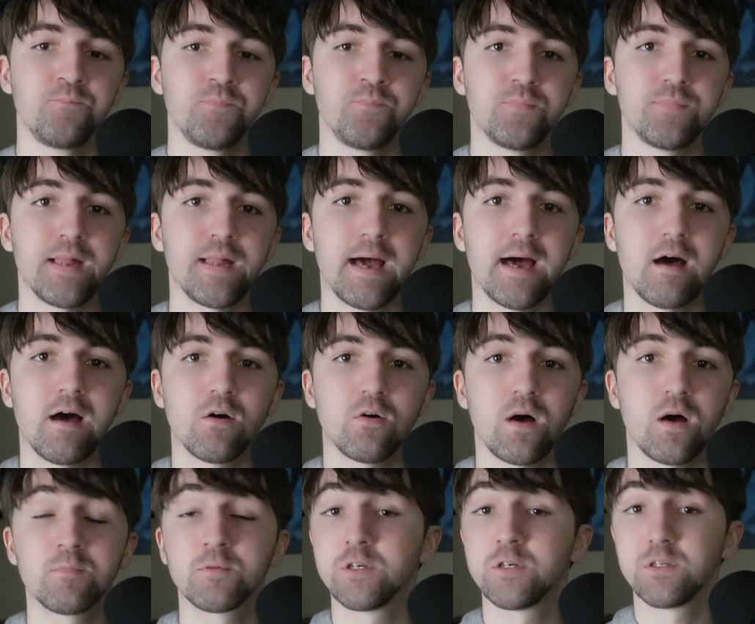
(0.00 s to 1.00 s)
Now,
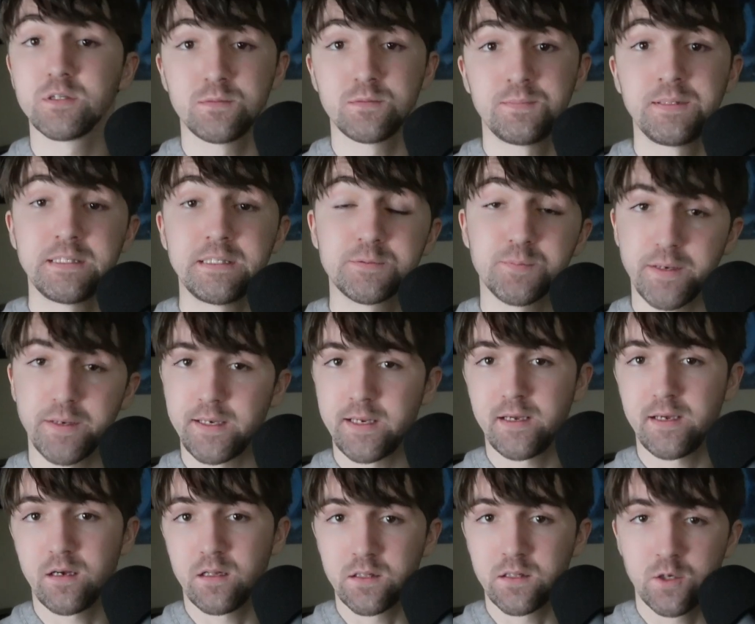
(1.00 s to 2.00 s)
I'm going to be explaining
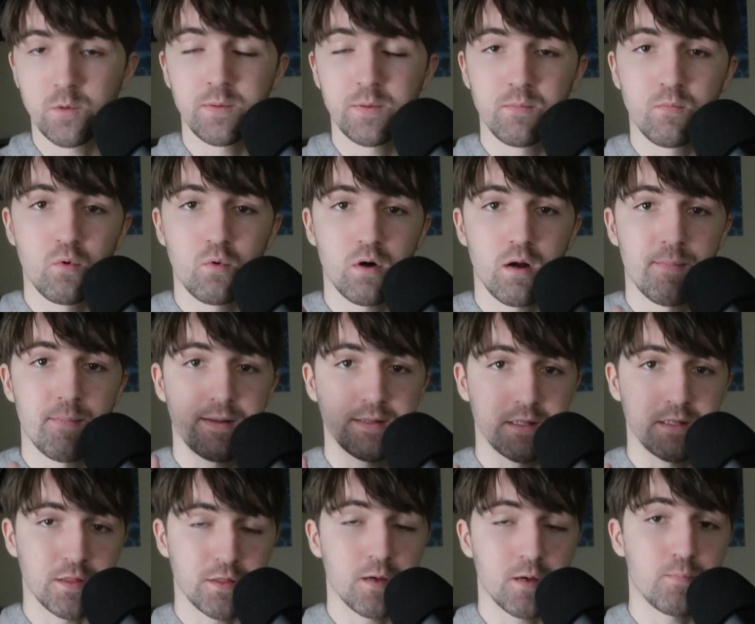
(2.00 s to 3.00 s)
a little bit more about the
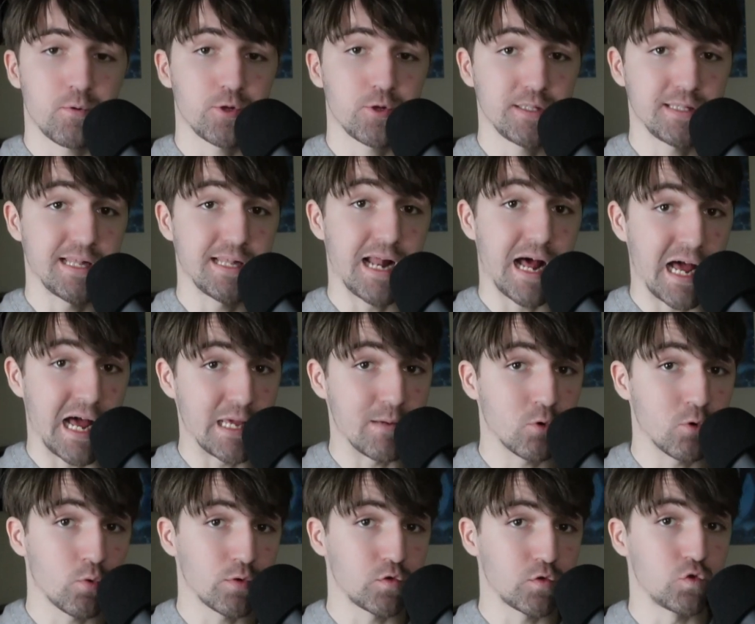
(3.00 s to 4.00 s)
thumb pulling that I am
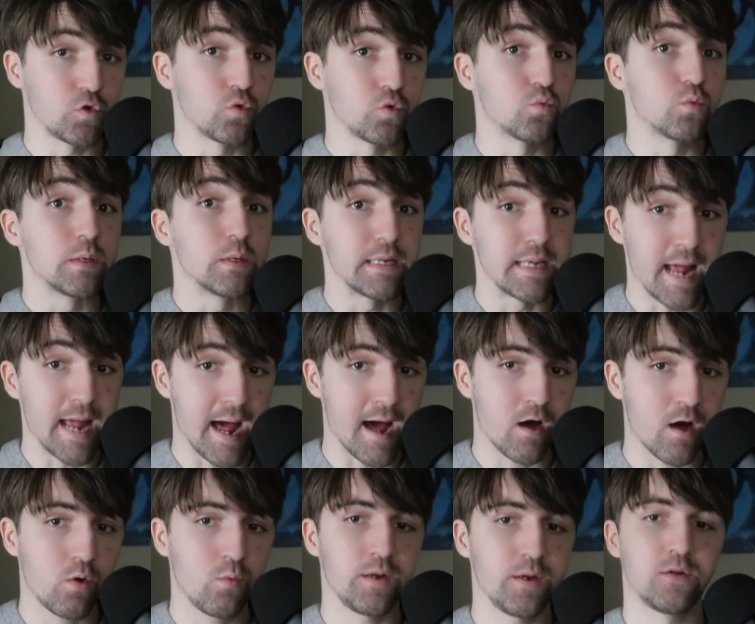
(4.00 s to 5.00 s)
going to do
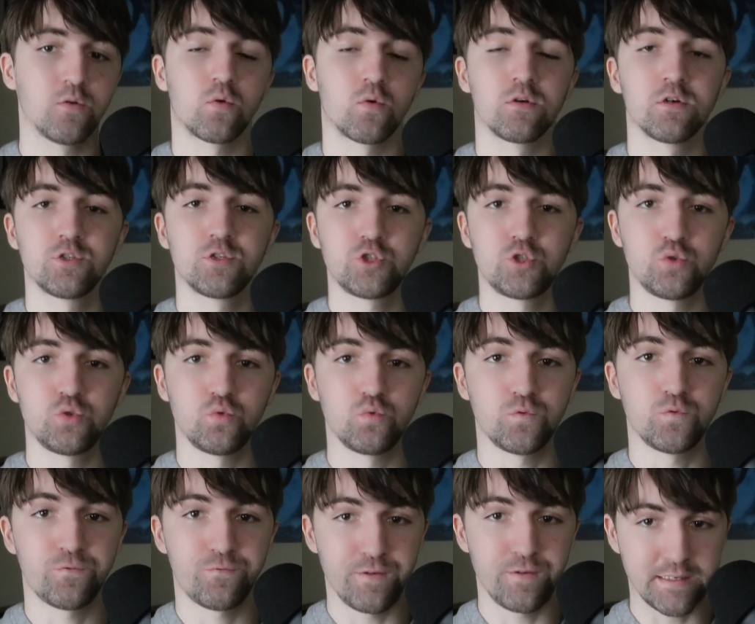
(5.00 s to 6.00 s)
now in order to
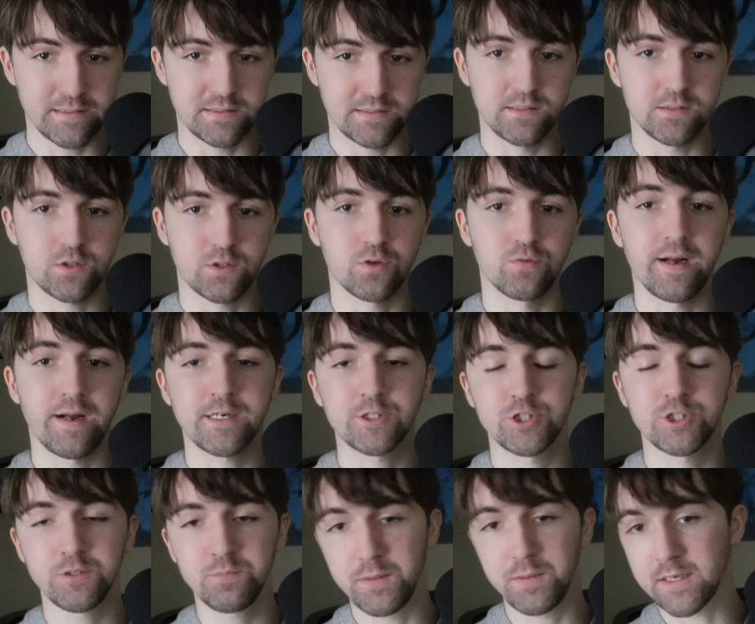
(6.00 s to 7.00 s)
fix this
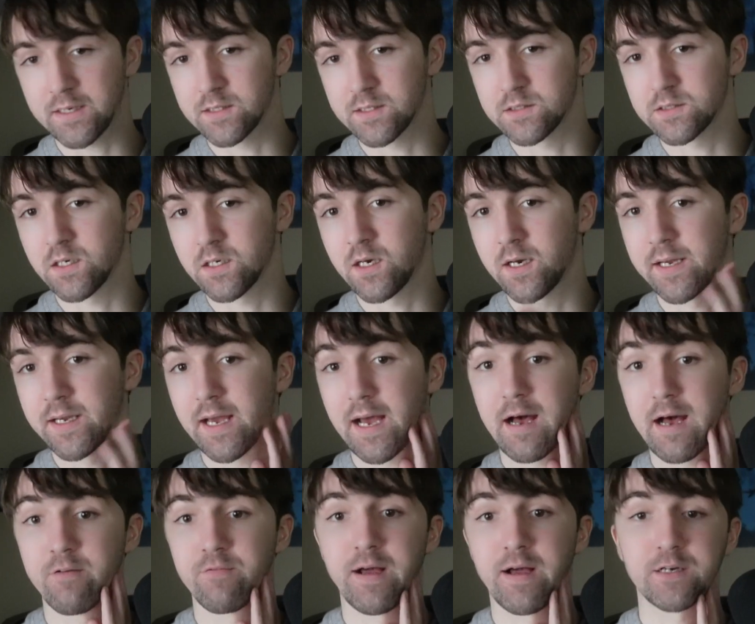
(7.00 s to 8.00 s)
correction, because I
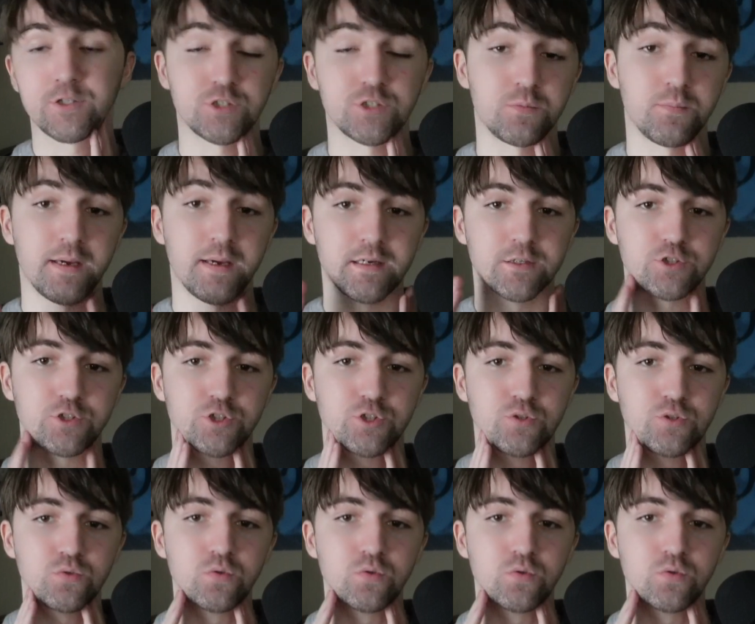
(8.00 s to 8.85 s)
have actually managed to